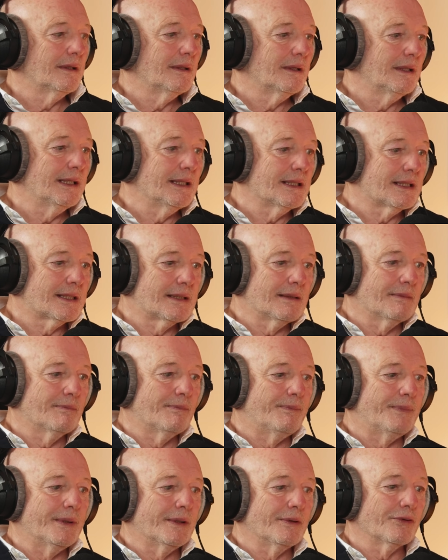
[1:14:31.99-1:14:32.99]
It's
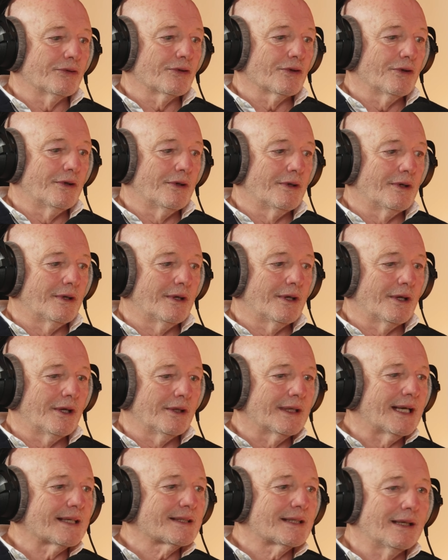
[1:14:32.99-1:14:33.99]
built,
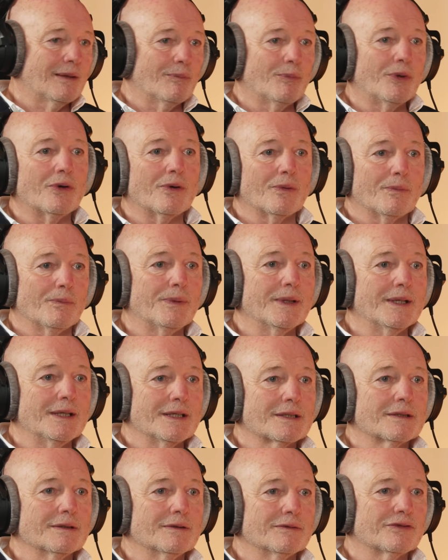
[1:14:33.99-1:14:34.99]
and that's an important
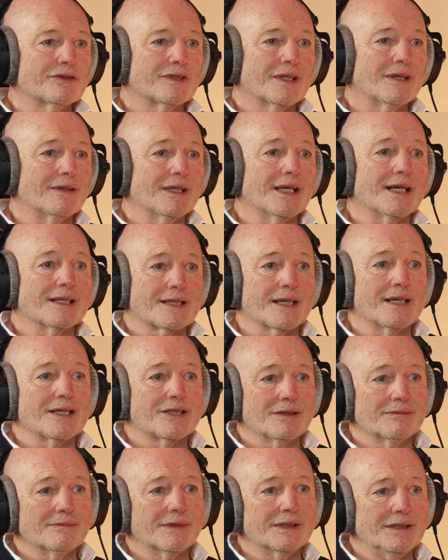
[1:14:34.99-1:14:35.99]
piece of
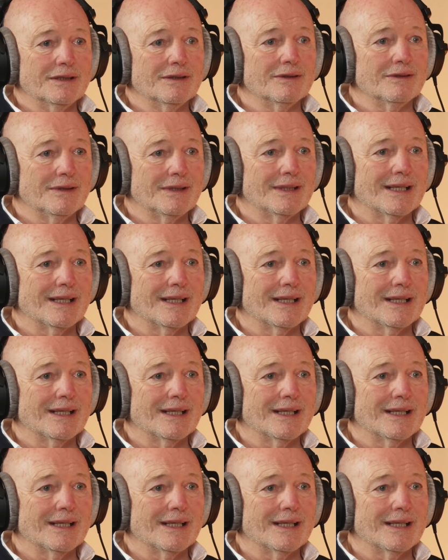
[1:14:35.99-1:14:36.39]
Saudiization when you